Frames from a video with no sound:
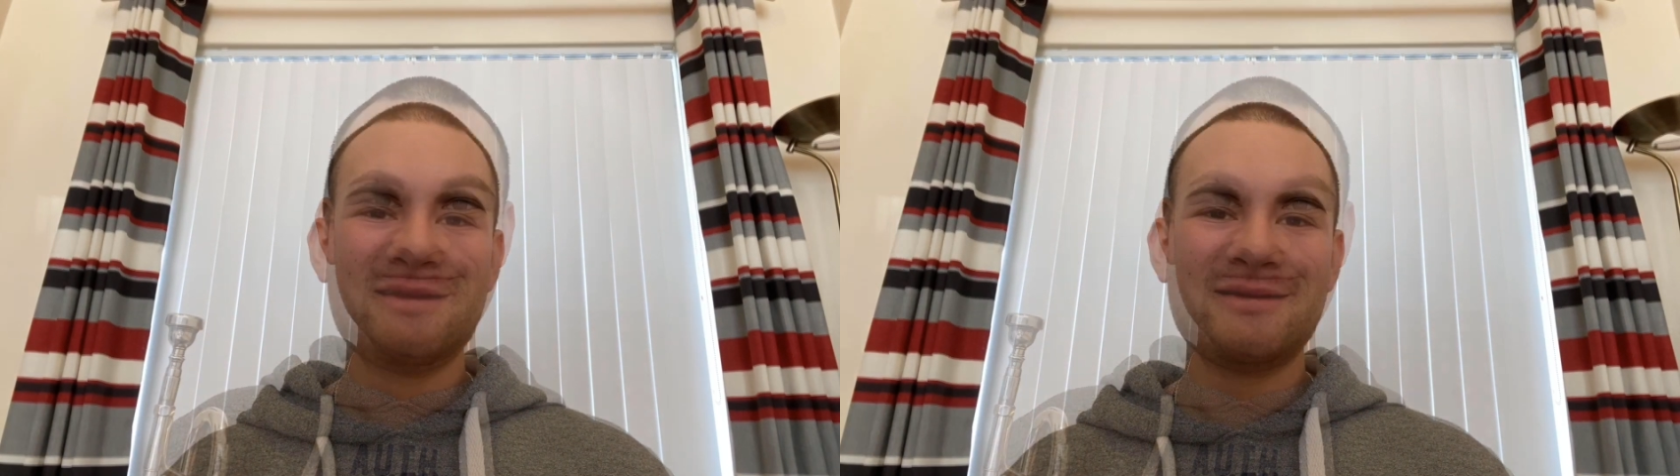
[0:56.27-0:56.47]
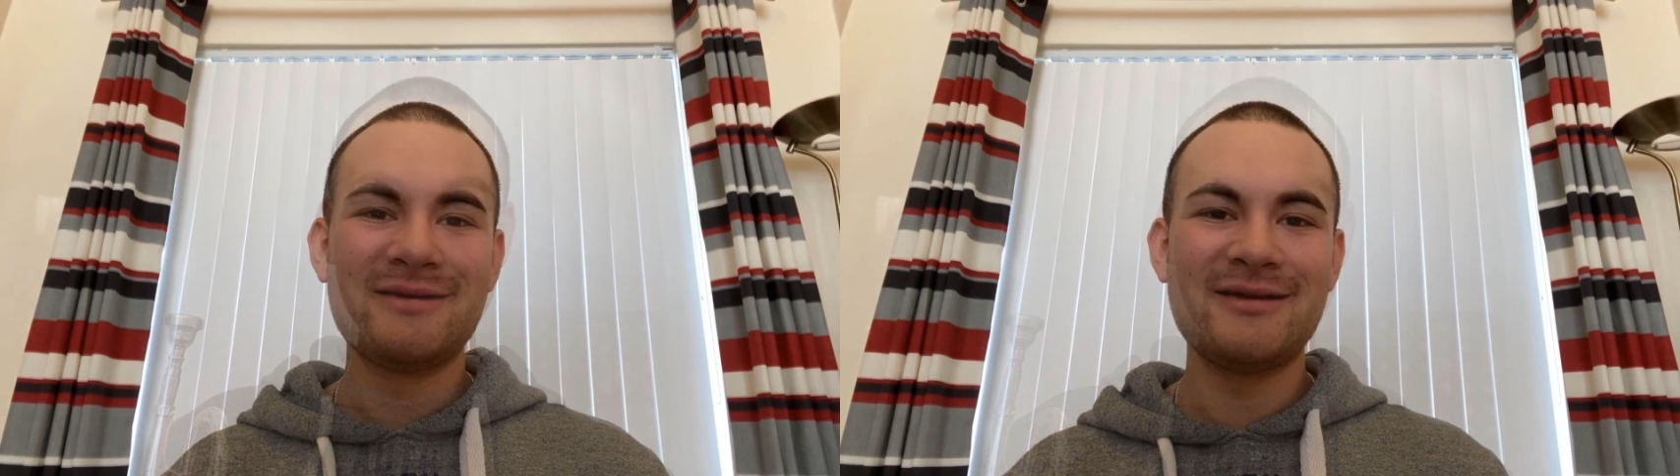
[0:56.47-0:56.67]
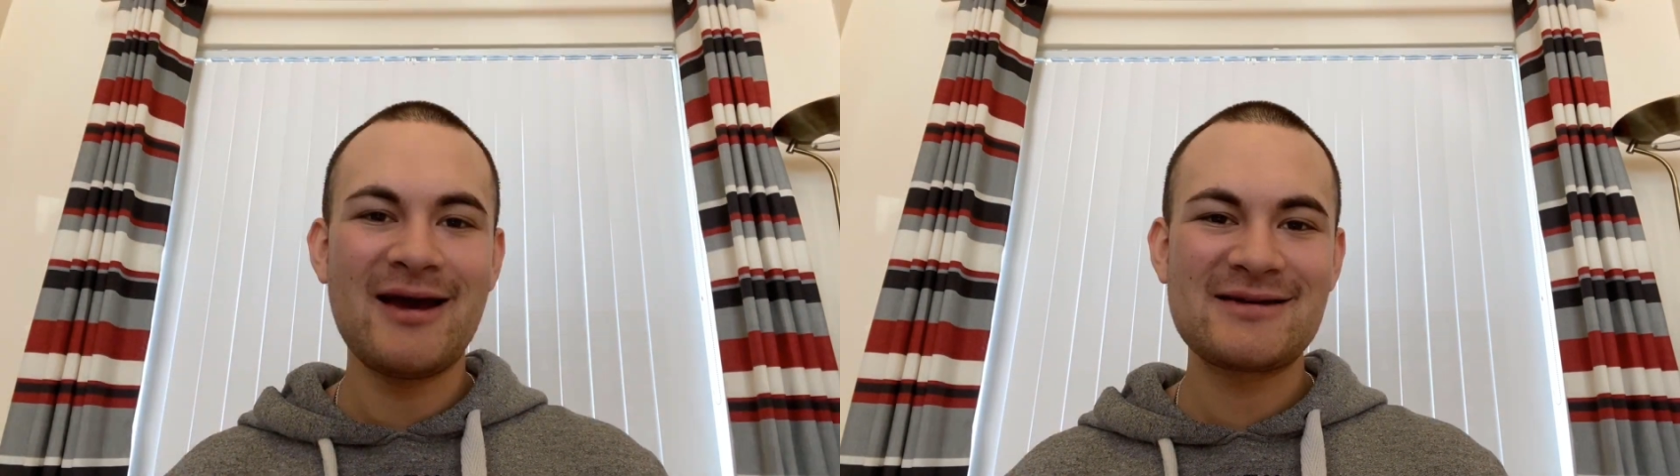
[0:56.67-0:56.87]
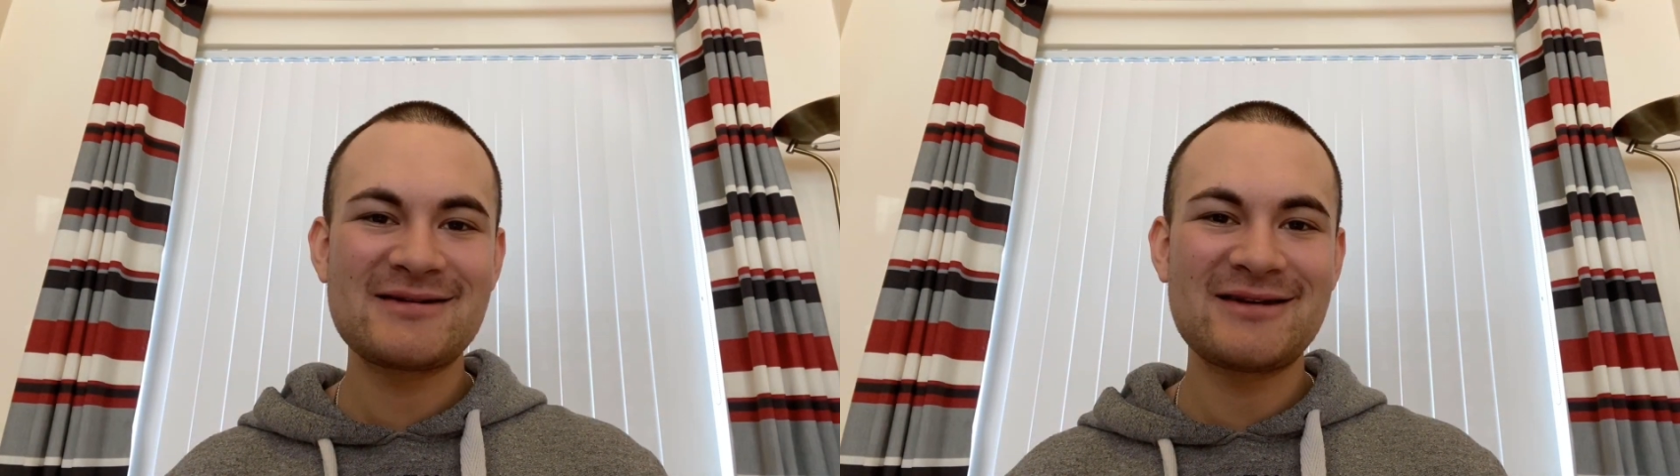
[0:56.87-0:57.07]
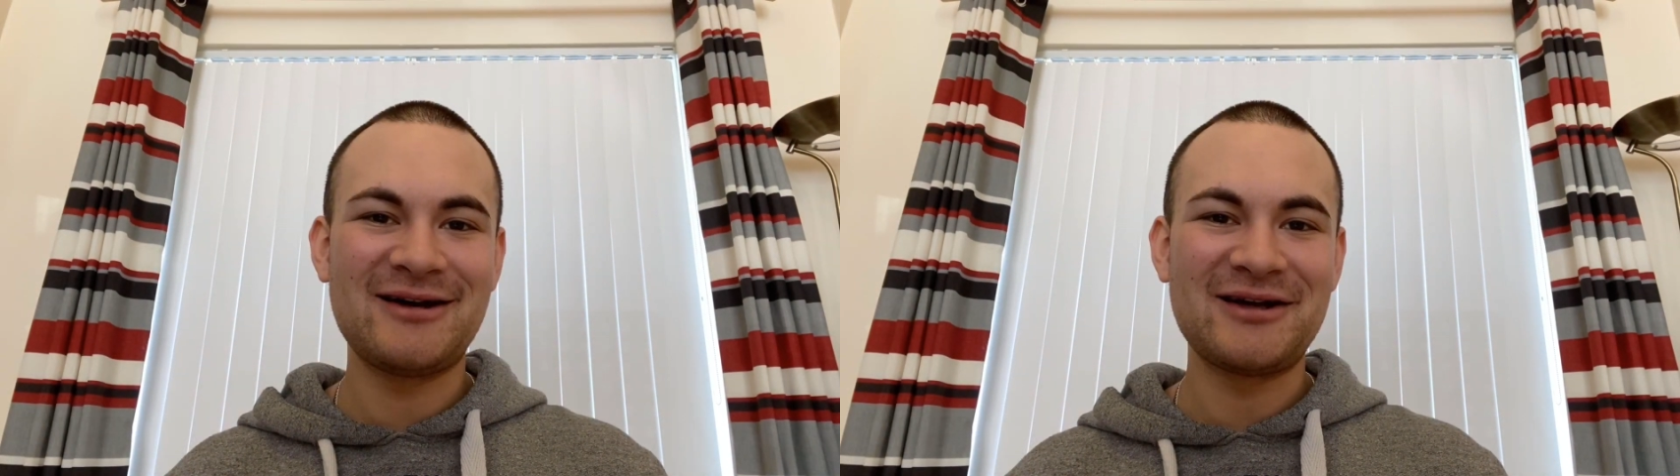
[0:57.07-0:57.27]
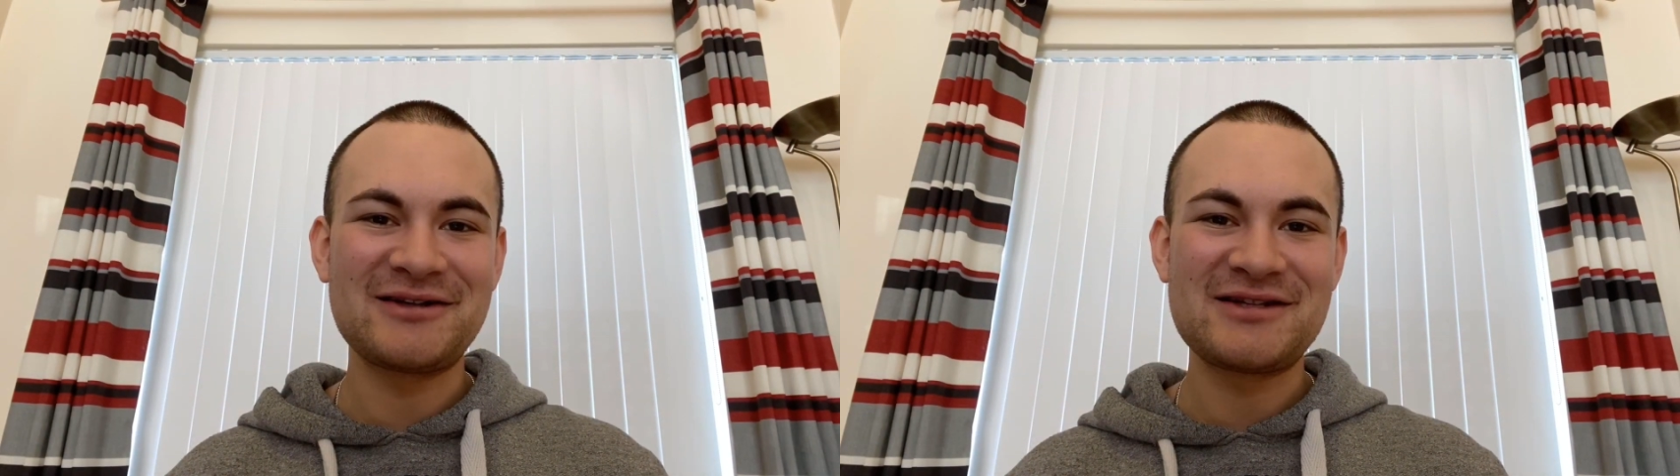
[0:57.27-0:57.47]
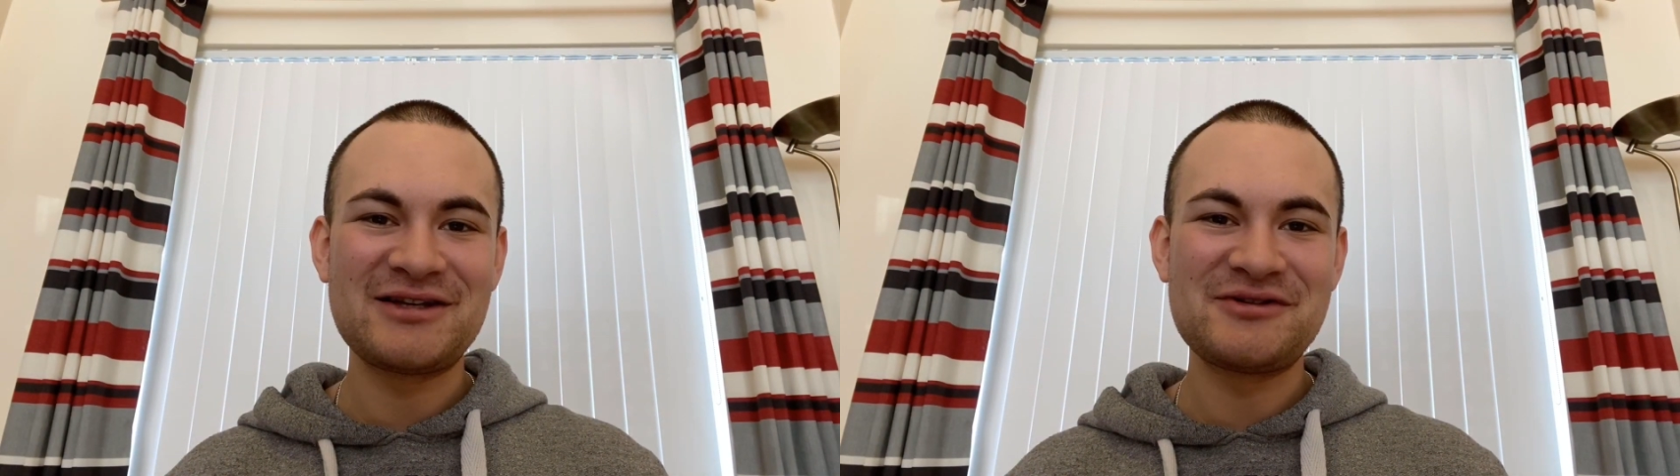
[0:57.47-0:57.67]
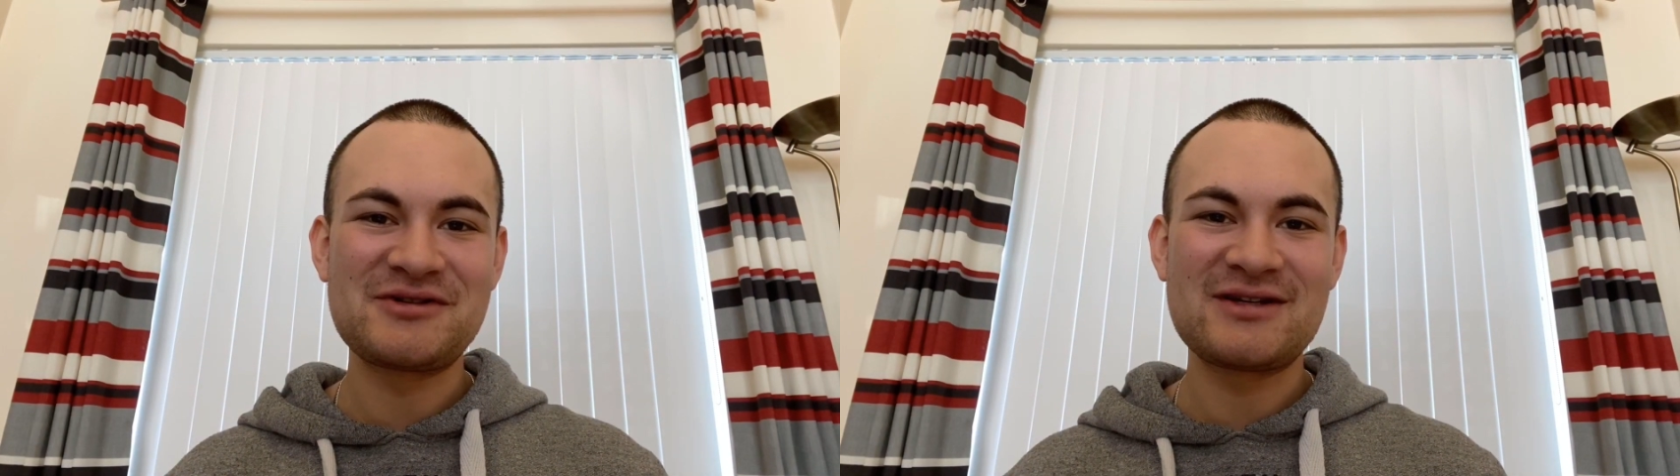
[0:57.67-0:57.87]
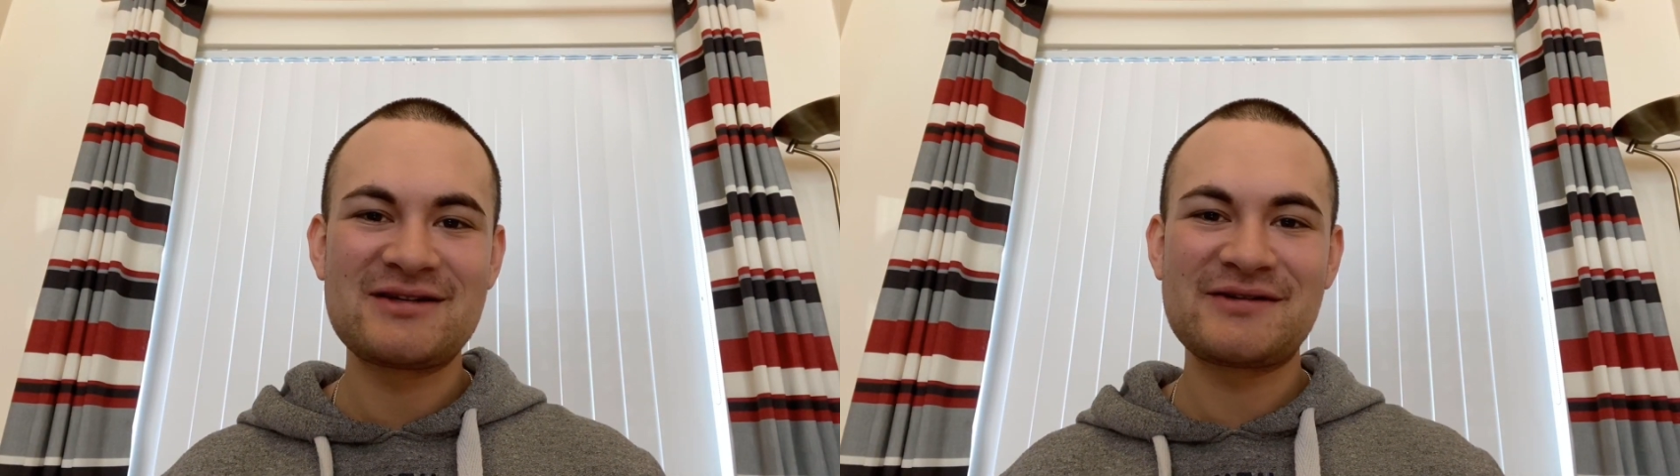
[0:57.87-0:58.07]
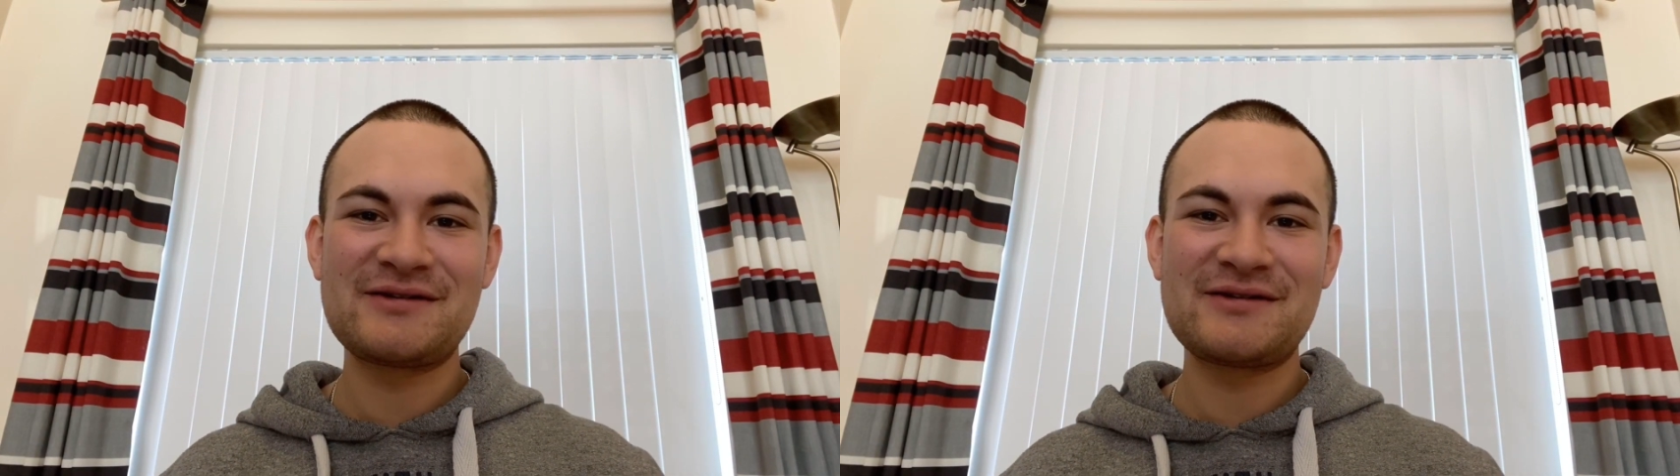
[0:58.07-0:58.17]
Next, I like to use this